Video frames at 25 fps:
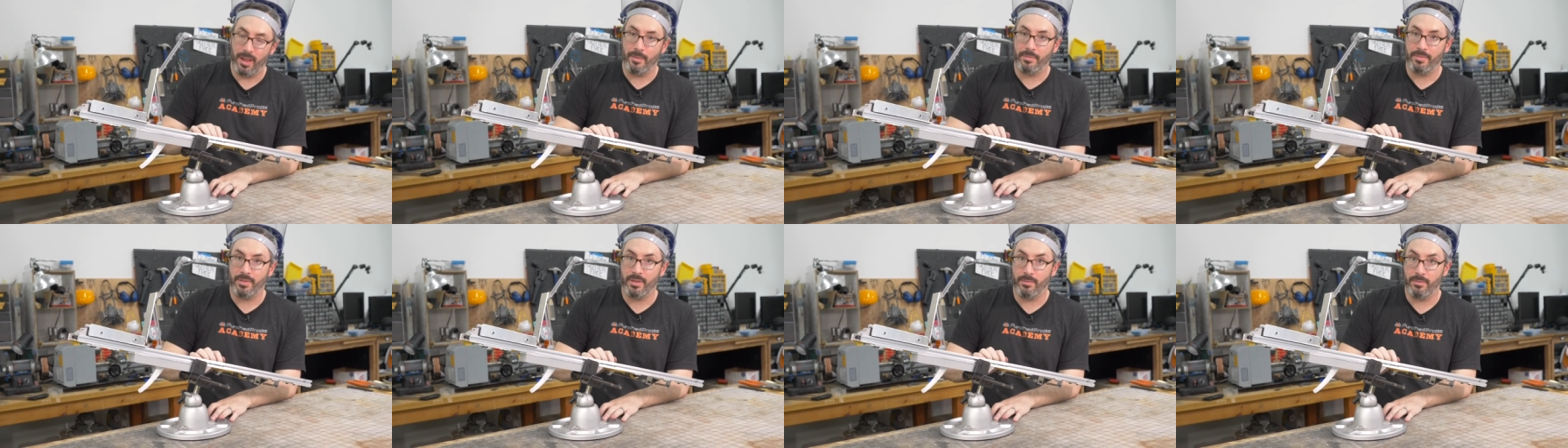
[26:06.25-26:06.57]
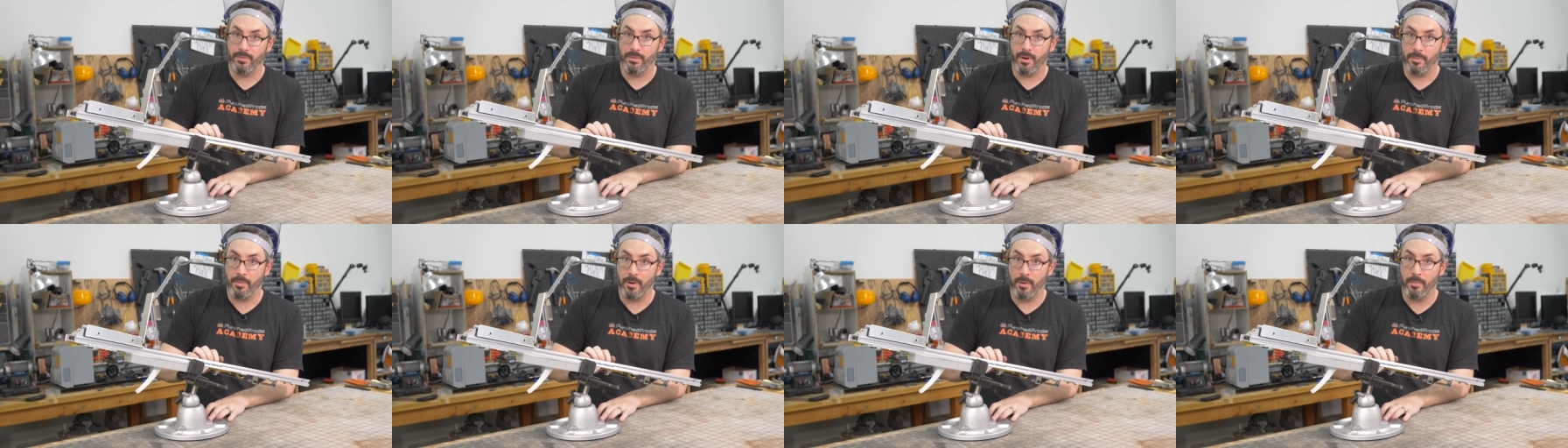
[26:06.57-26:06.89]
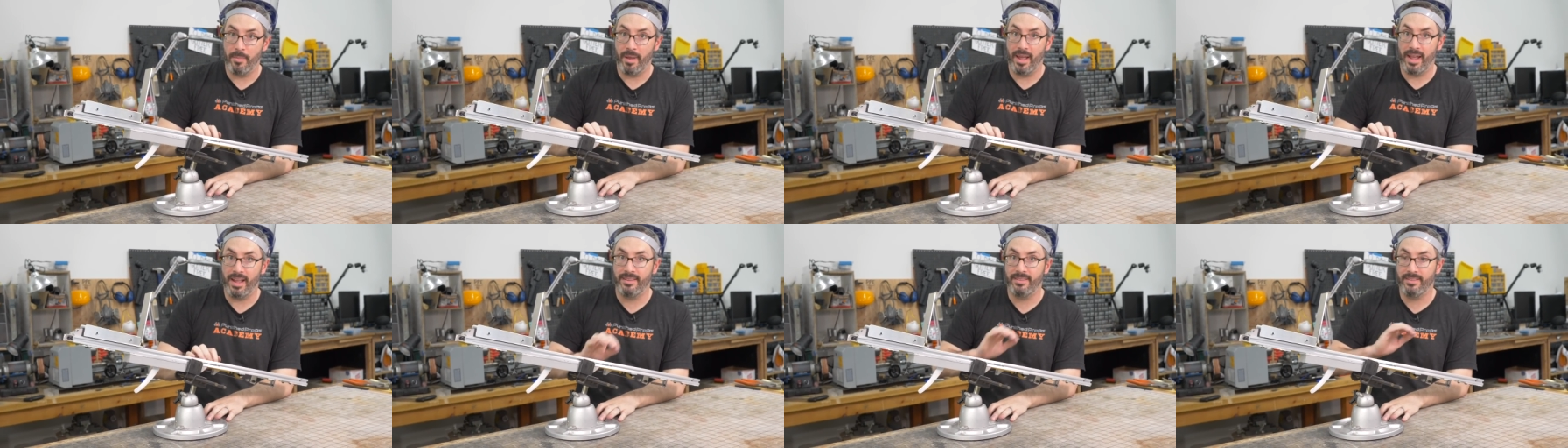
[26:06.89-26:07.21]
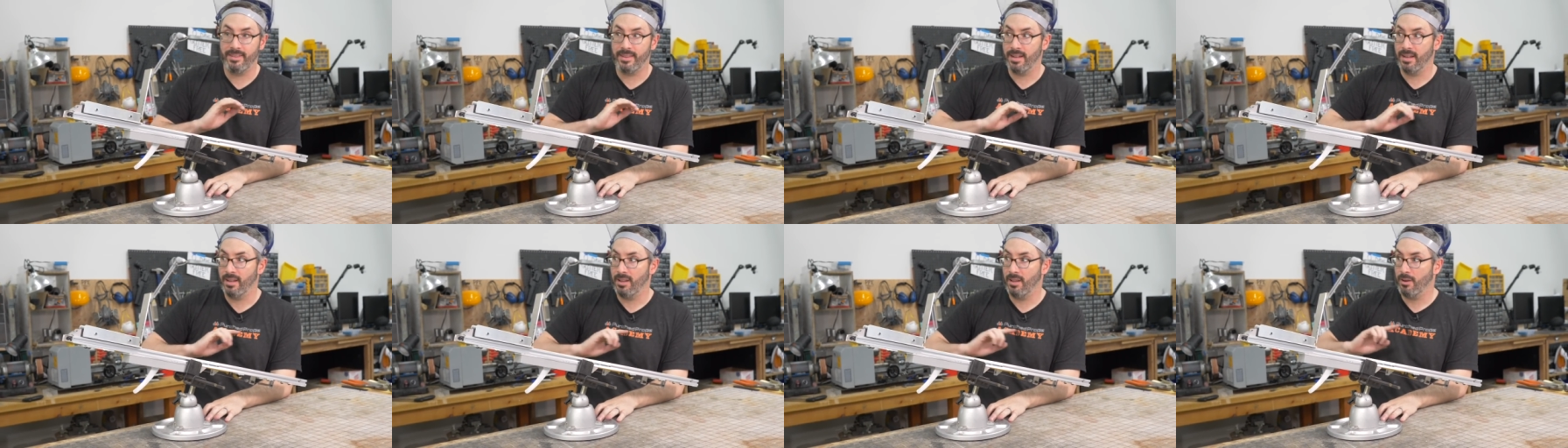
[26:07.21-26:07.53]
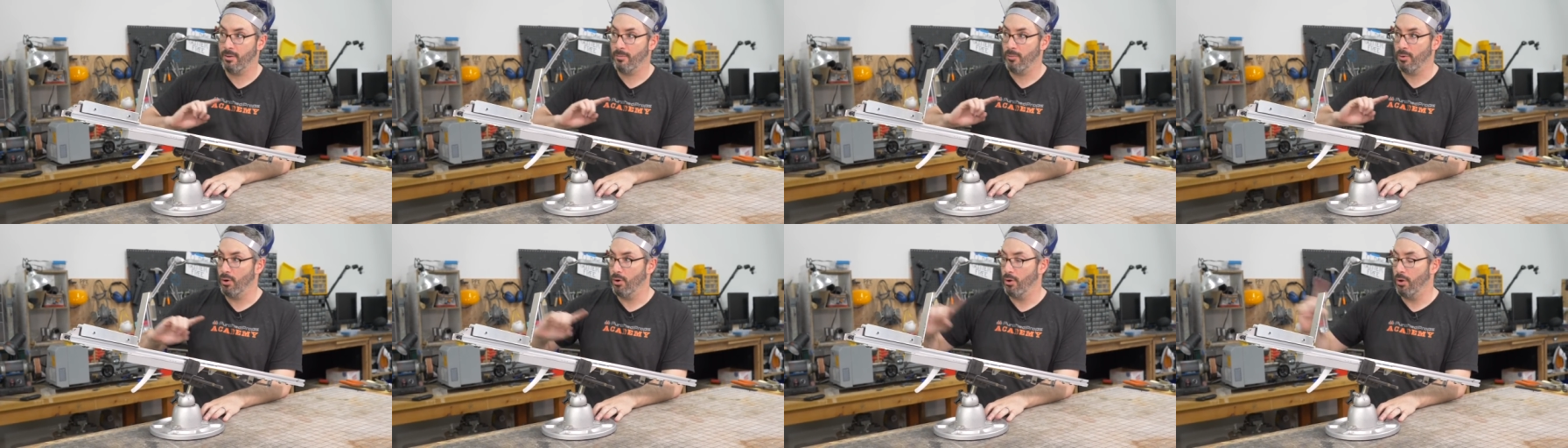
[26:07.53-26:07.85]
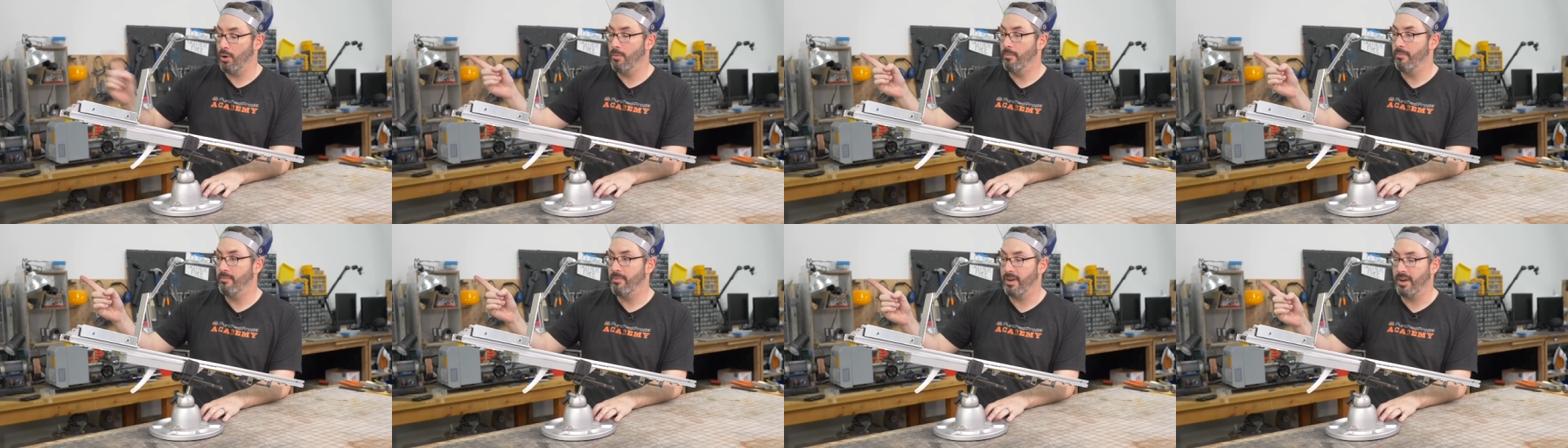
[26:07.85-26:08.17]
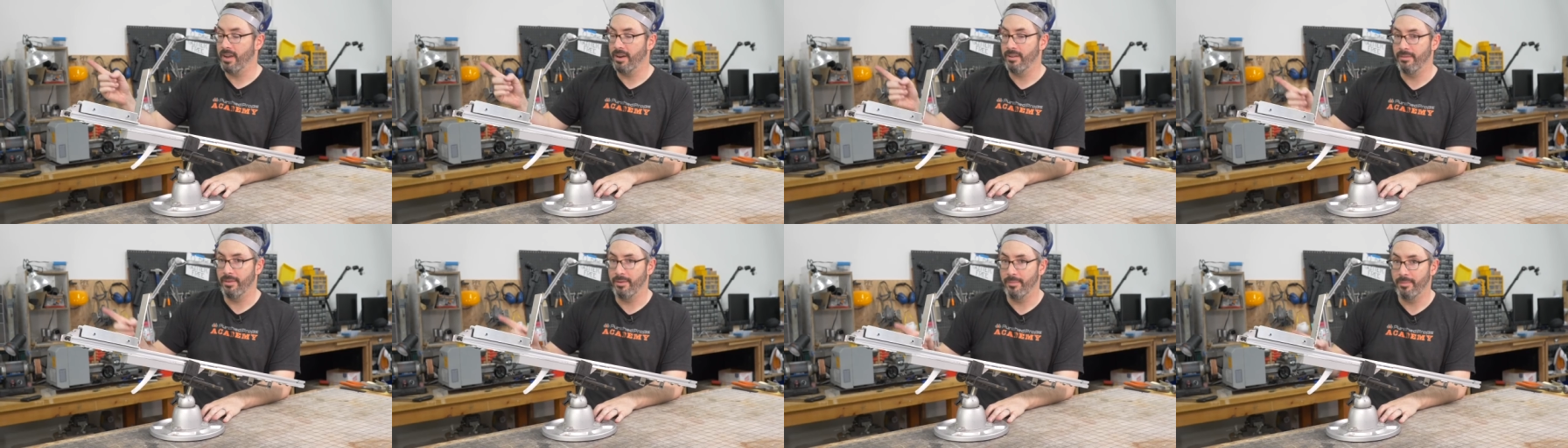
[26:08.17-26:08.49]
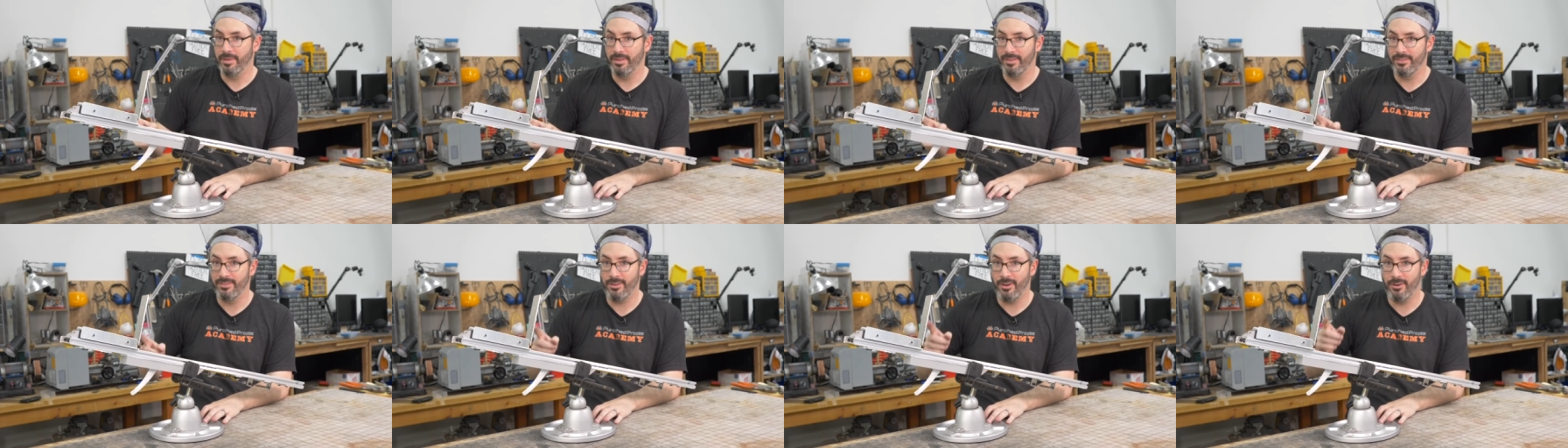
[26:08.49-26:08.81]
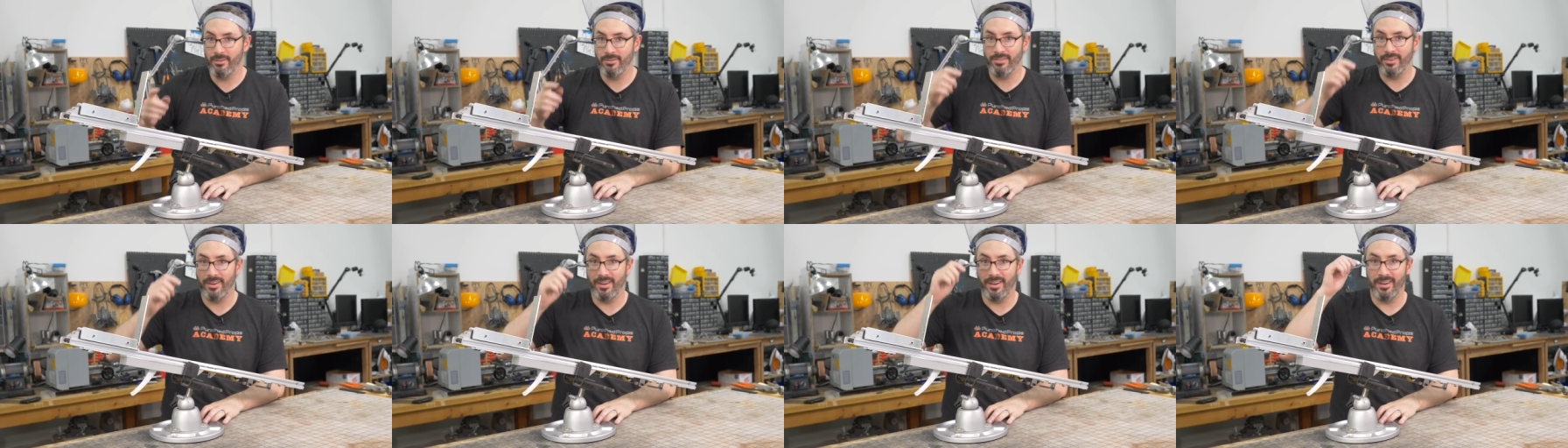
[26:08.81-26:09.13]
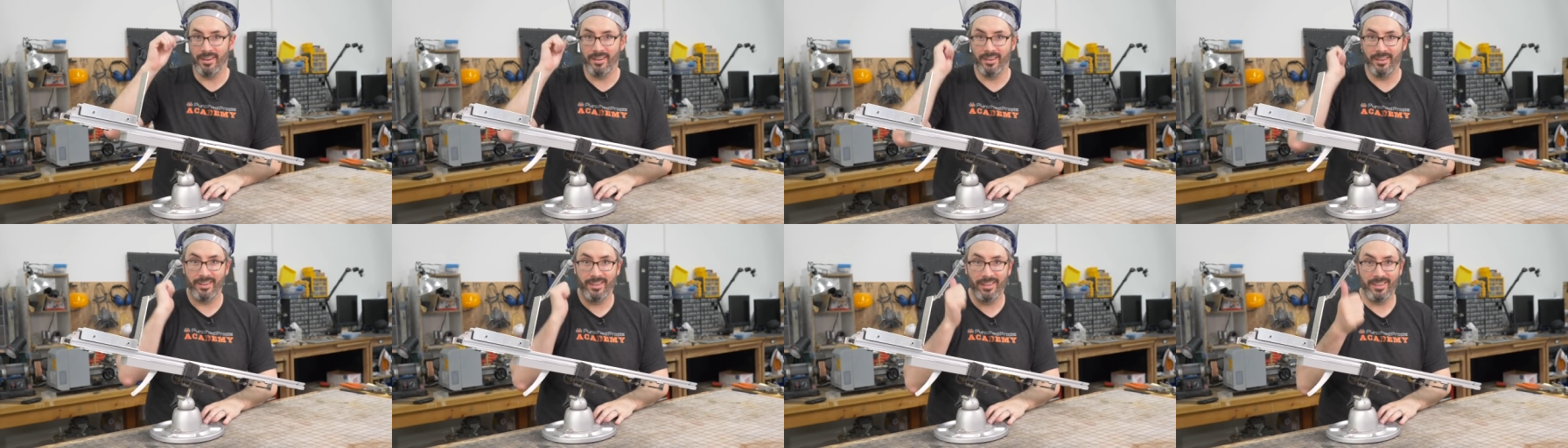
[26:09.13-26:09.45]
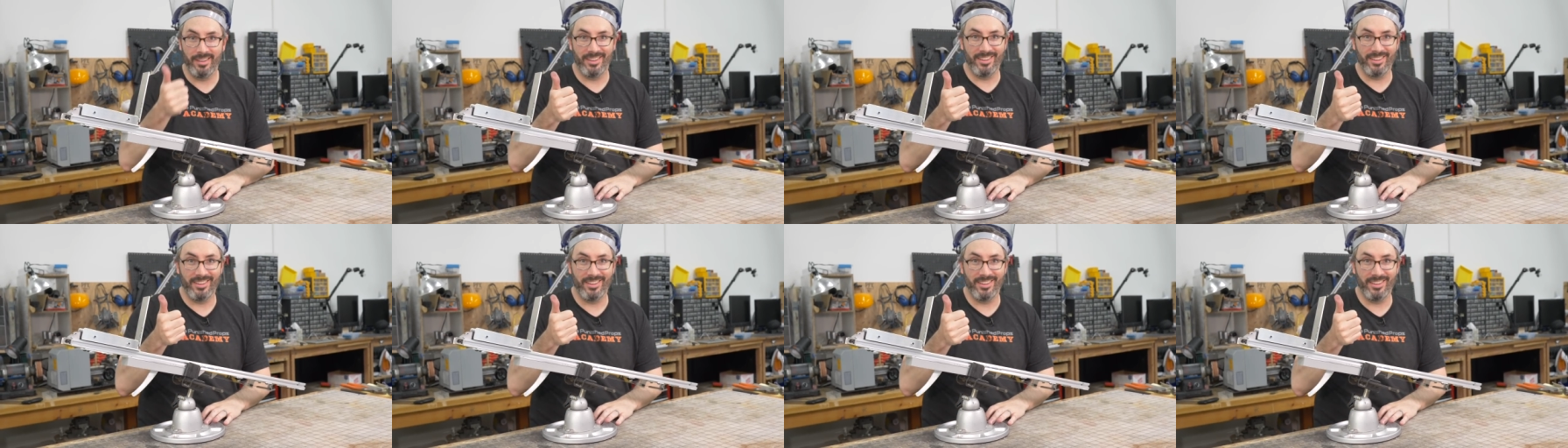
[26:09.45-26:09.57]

up the rubber bands to get a little more oomph out of it, but so far,